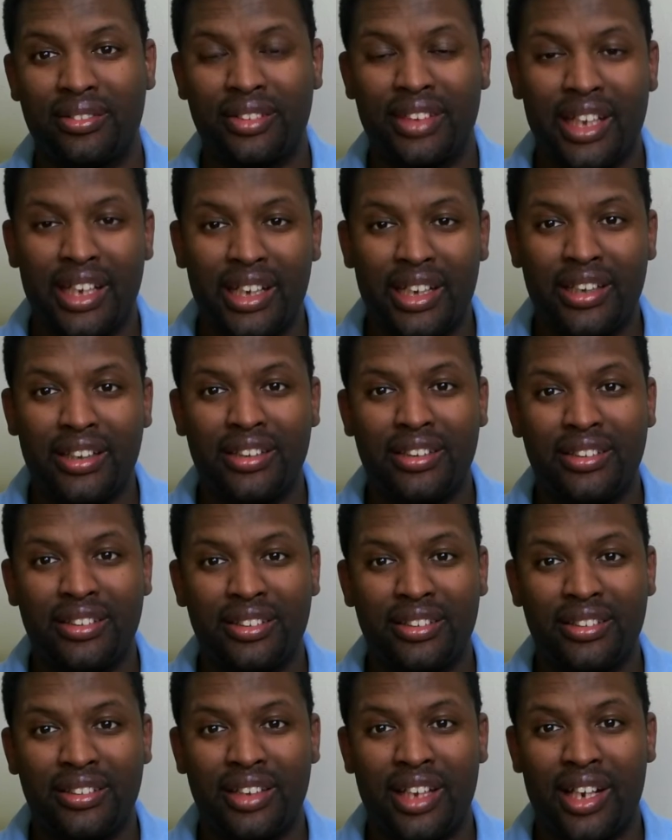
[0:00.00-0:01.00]
thing
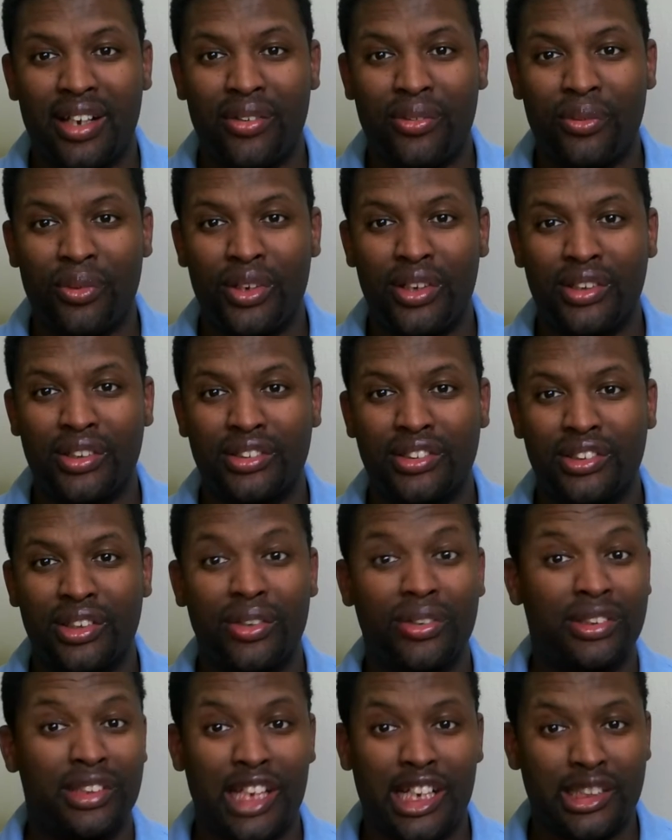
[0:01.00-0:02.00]
that we are
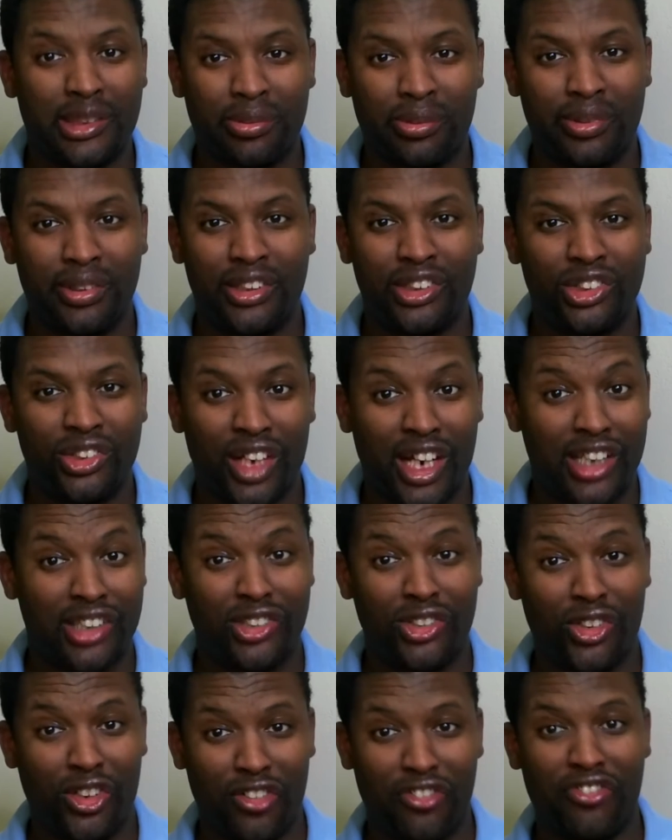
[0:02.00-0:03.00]
so desperately trying
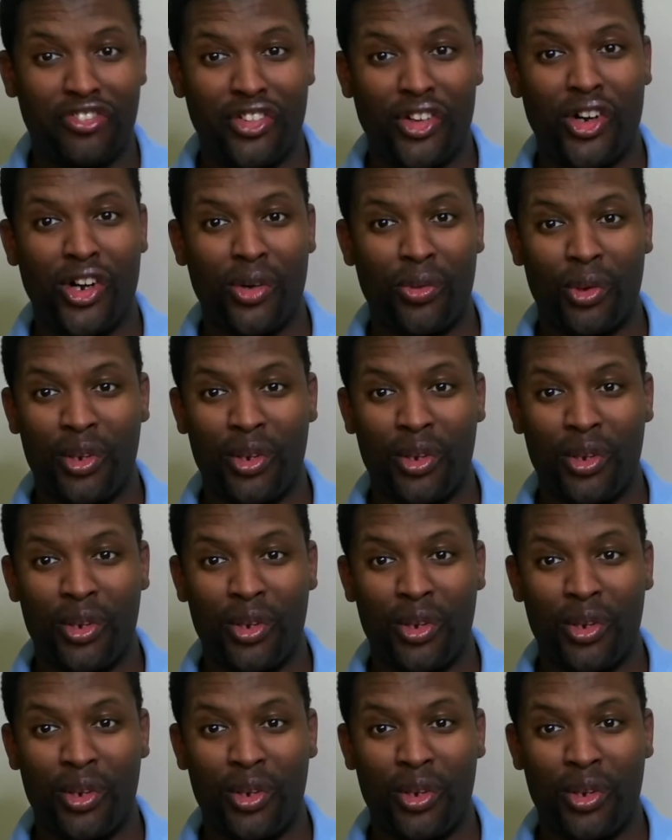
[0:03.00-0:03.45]
to avoid.